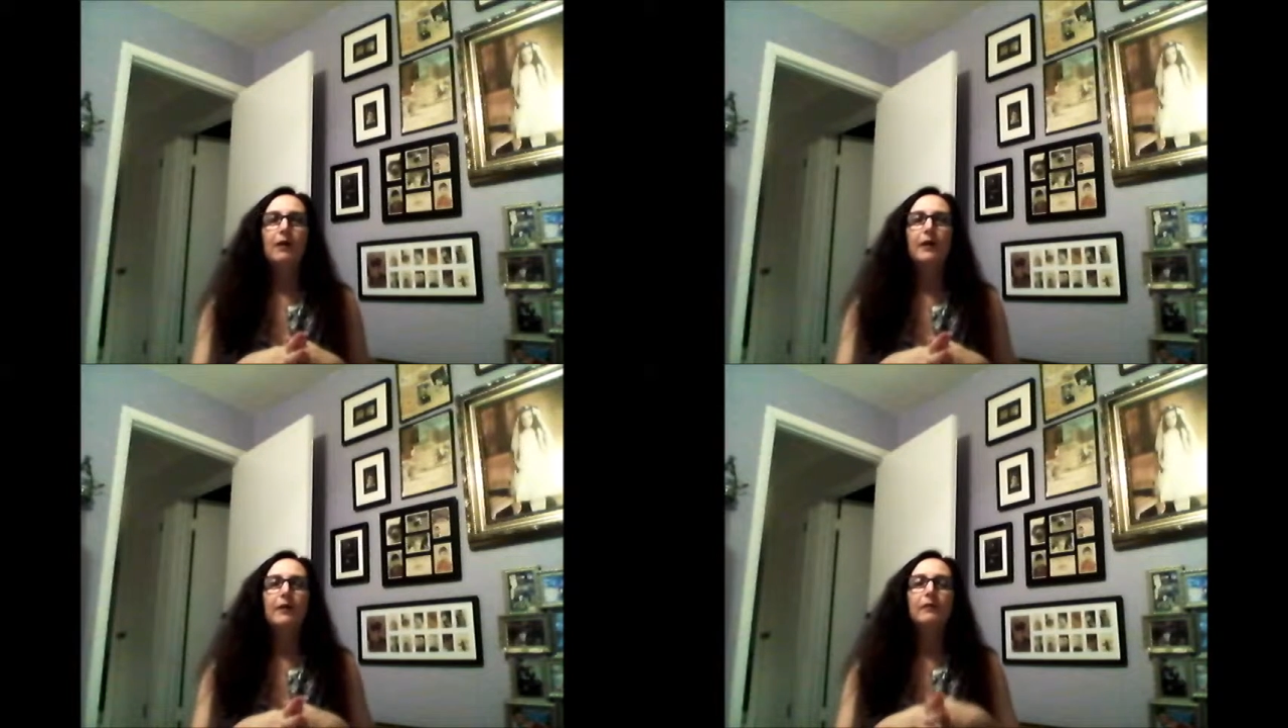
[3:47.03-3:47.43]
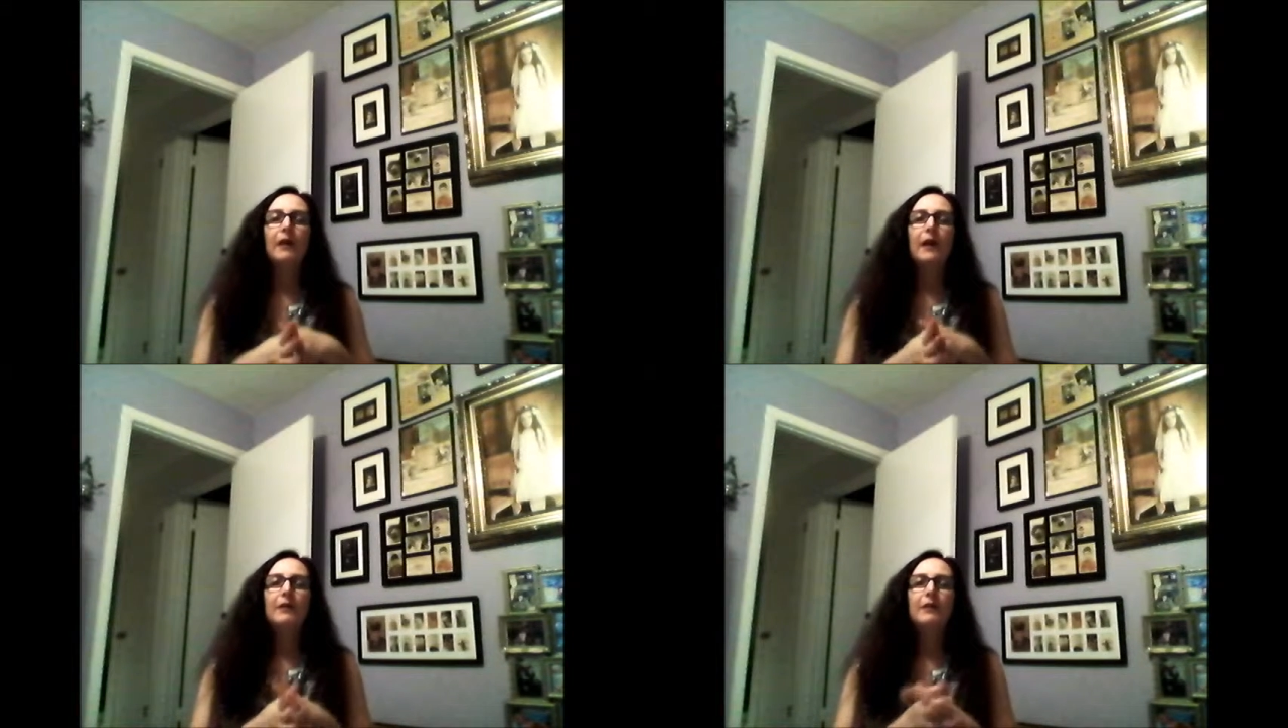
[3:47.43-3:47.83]
And a
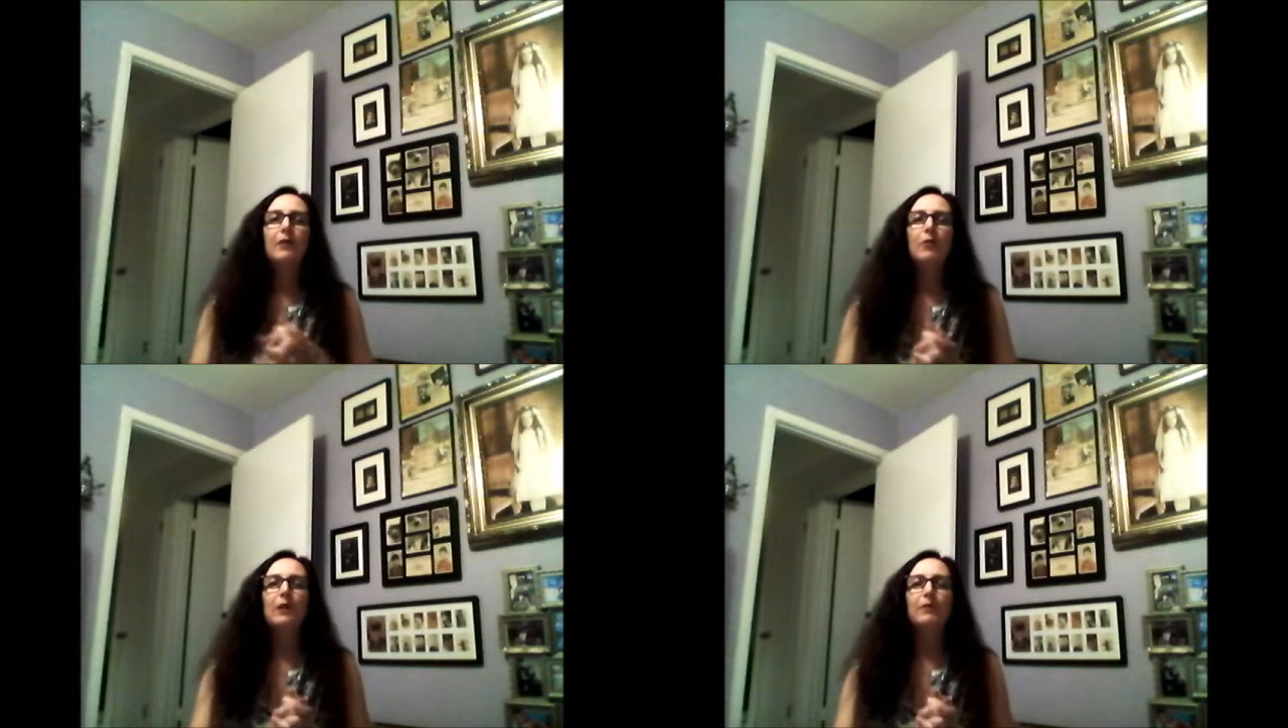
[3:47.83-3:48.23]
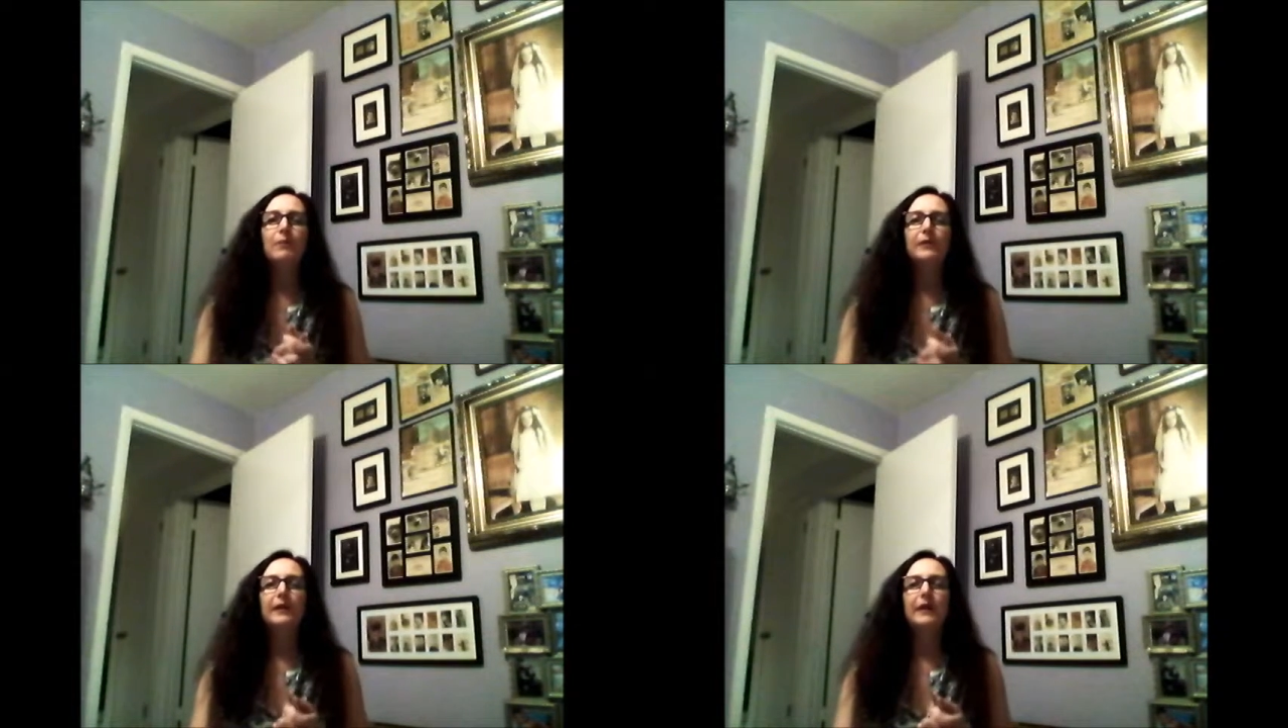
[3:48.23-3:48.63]
lot of the yogic
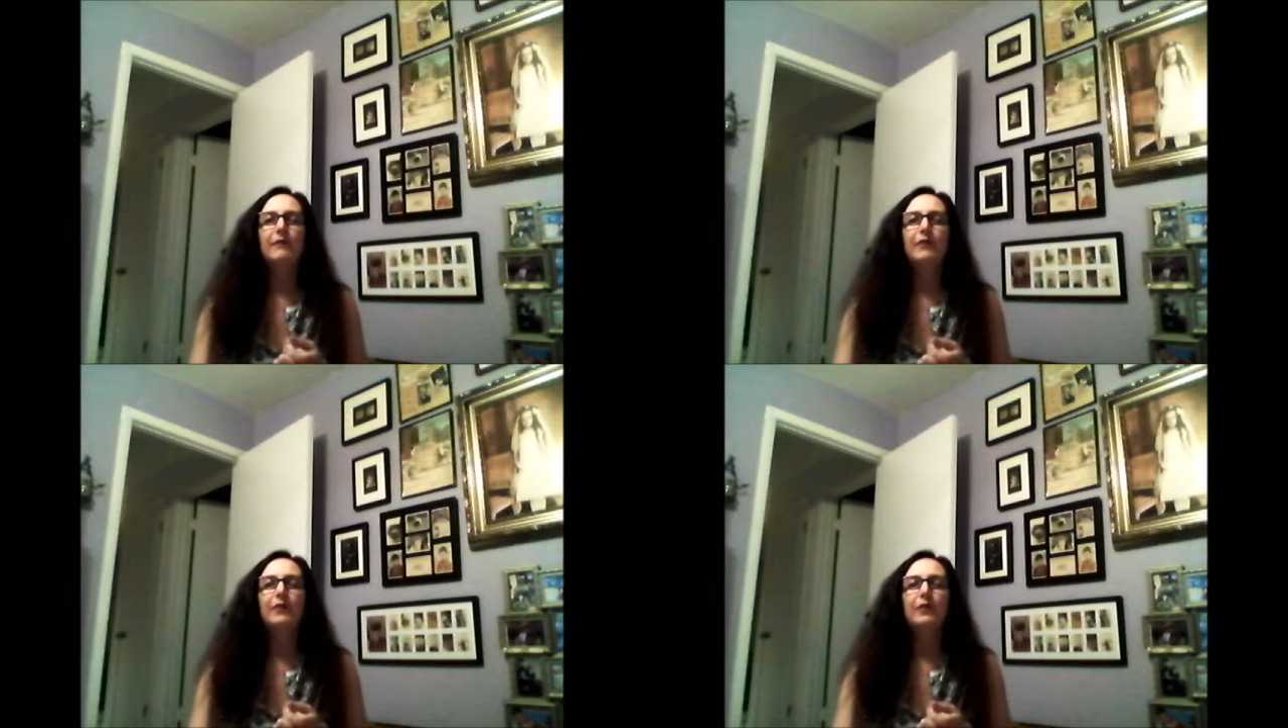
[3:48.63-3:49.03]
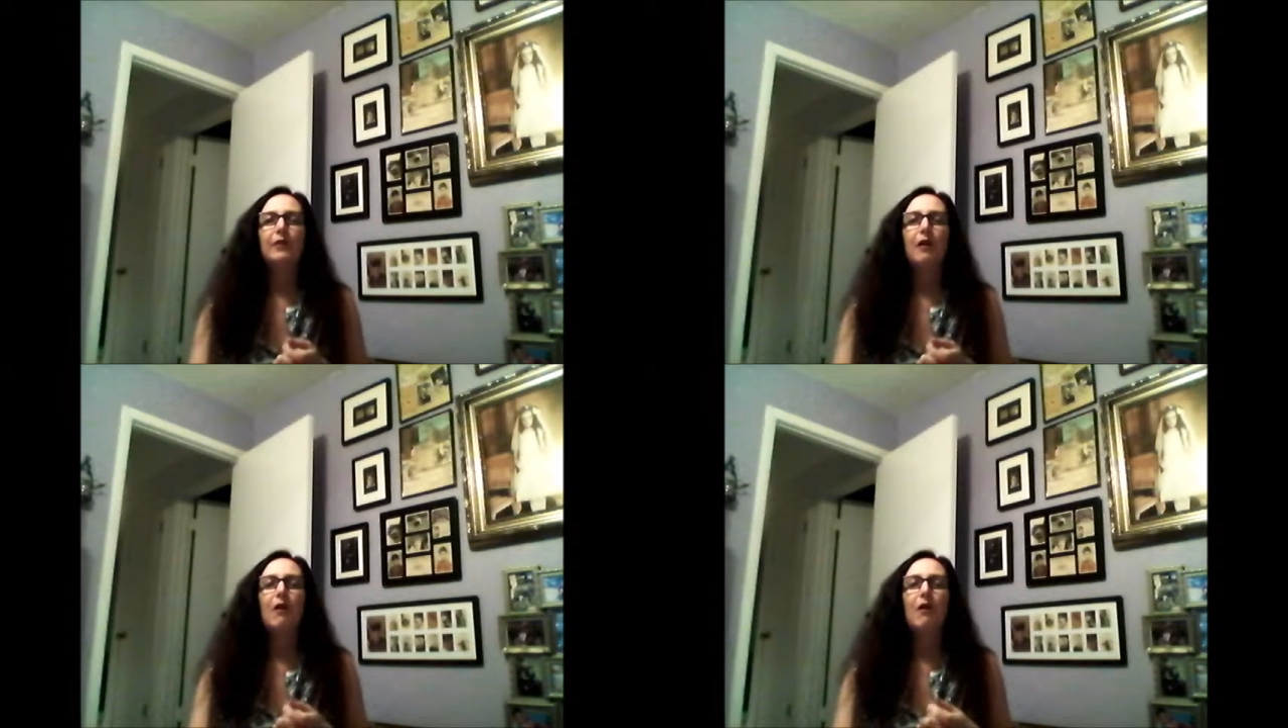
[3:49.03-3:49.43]
beliefs
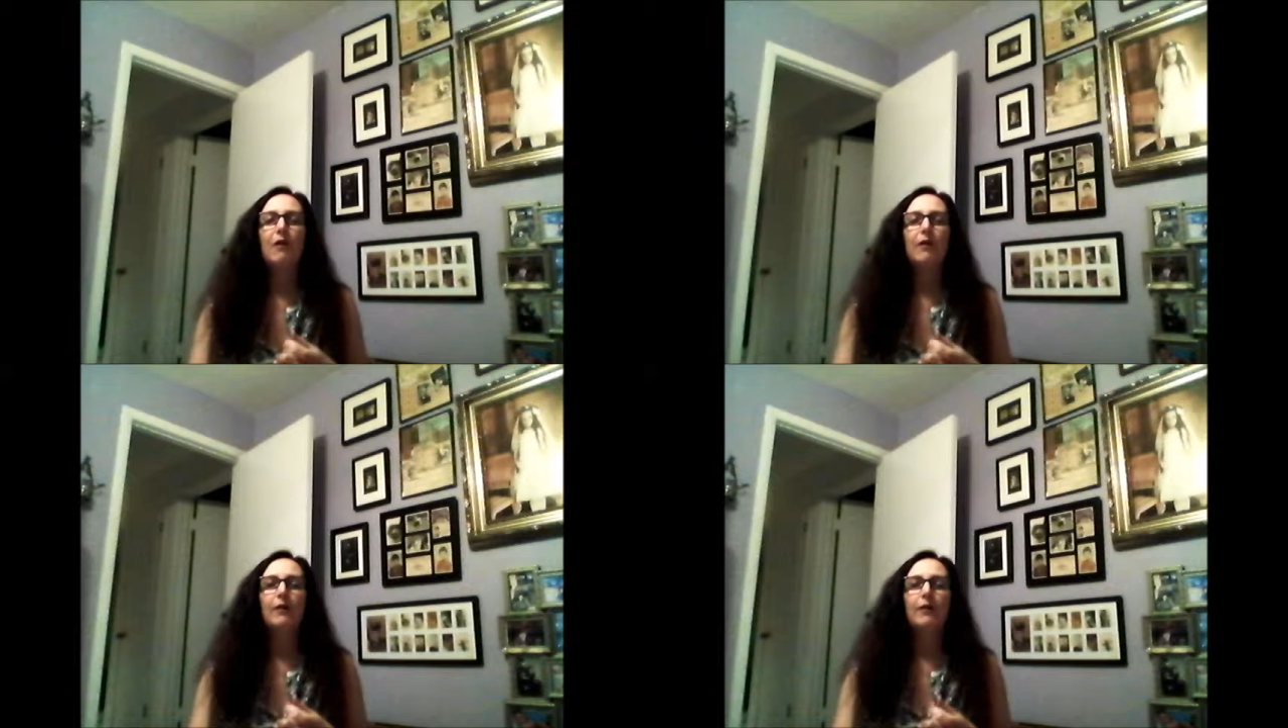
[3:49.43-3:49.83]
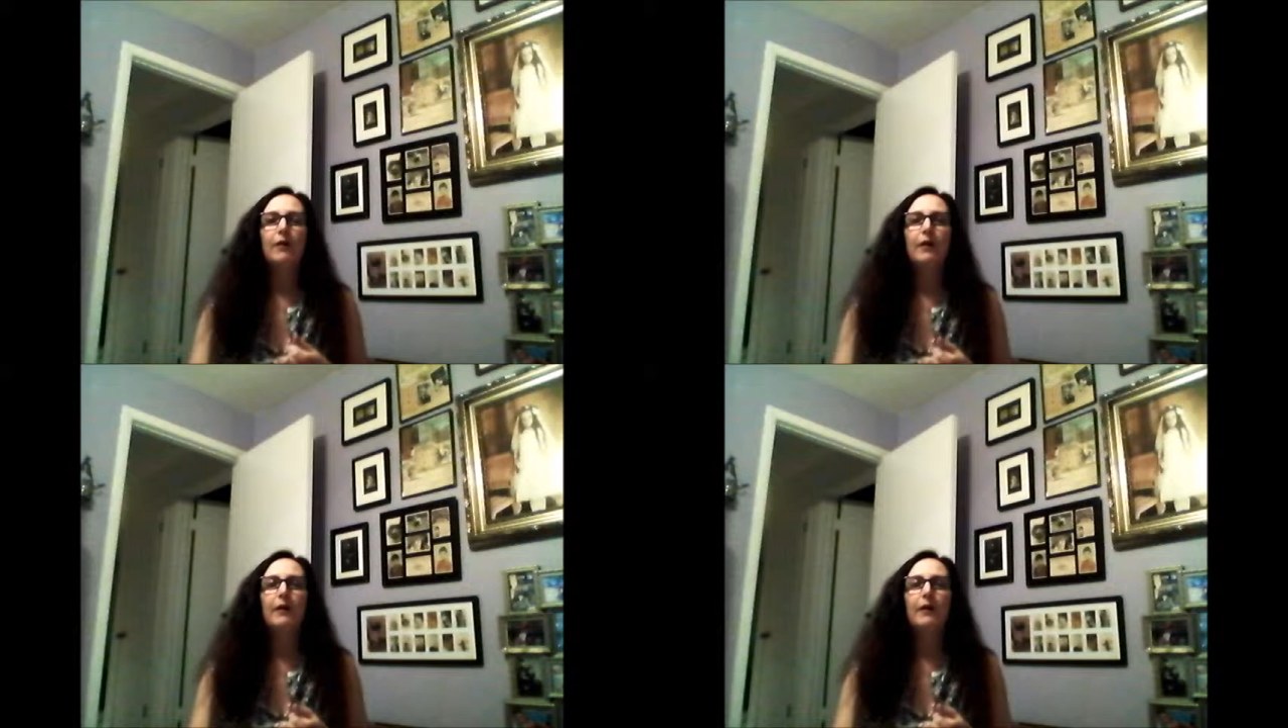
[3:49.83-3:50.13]
are